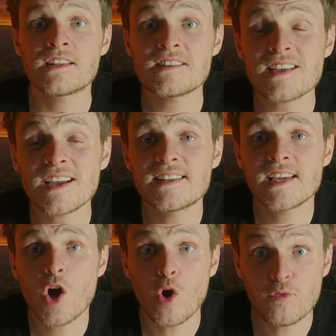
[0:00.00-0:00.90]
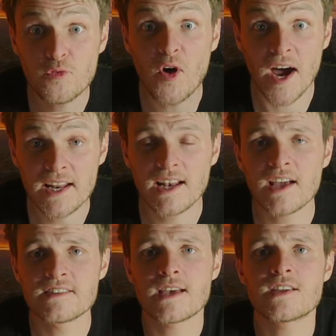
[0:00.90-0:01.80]
This idea of
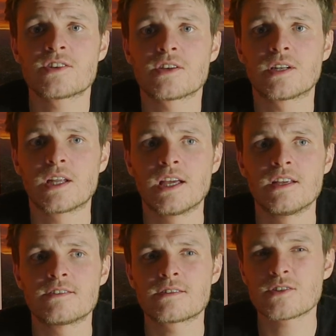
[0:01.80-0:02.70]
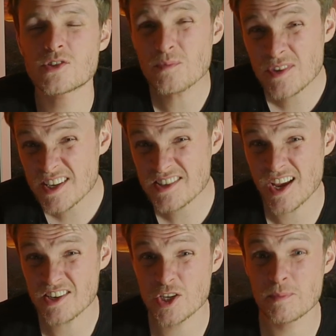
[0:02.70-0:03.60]
finalization is something that's
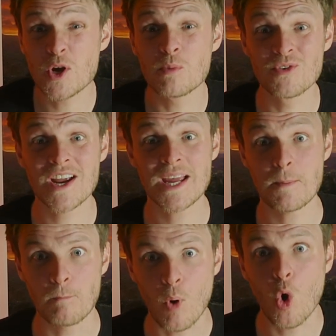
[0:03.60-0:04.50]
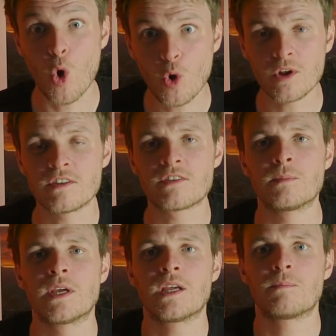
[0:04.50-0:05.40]
actually become really important to
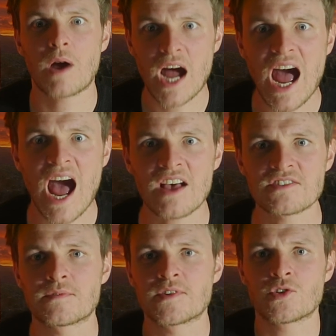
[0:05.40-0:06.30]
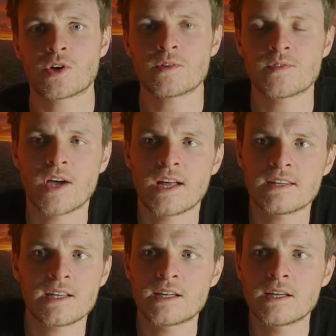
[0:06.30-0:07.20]
me as a photographer. I
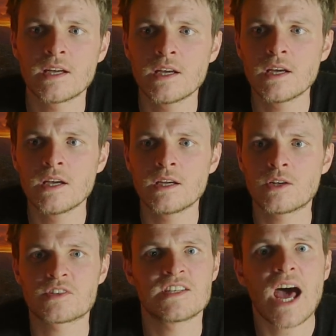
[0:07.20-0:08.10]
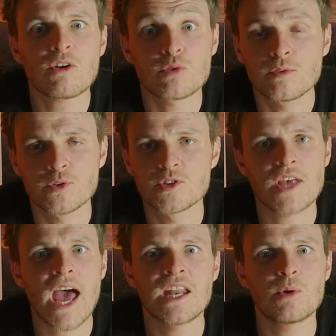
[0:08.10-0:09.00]
think, you know, it's natural for us
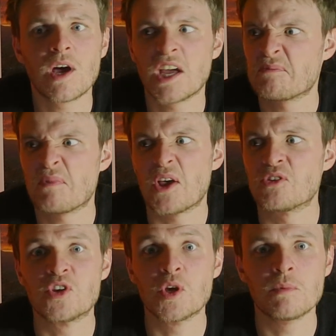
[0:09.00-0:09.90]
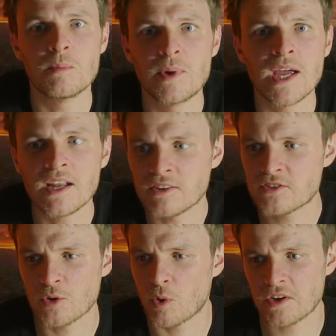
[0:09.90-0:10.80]
anyway, as human
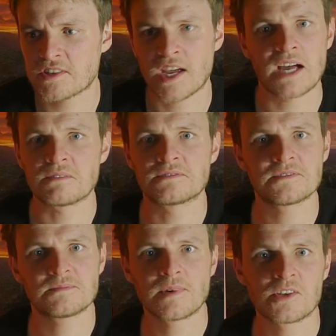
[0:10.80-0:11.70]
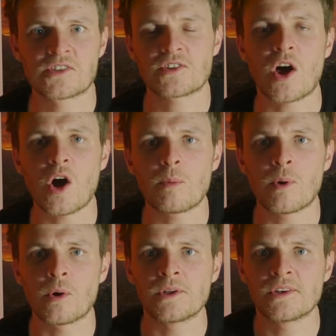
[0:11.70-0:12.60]
beings, to want to have a start
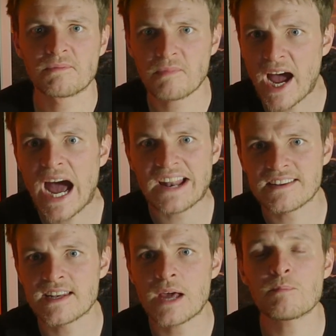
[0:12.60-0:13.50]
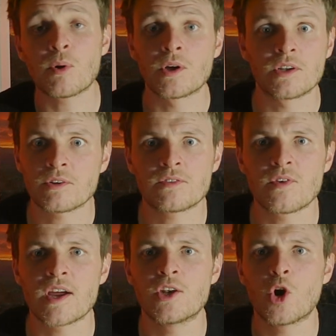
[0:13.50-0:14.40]
point and an end point. You know, it's
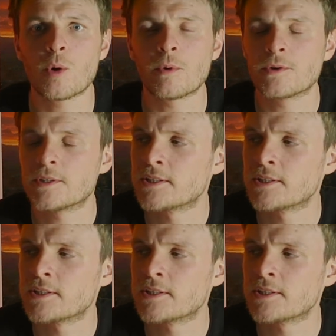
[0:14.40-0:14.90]
very normal.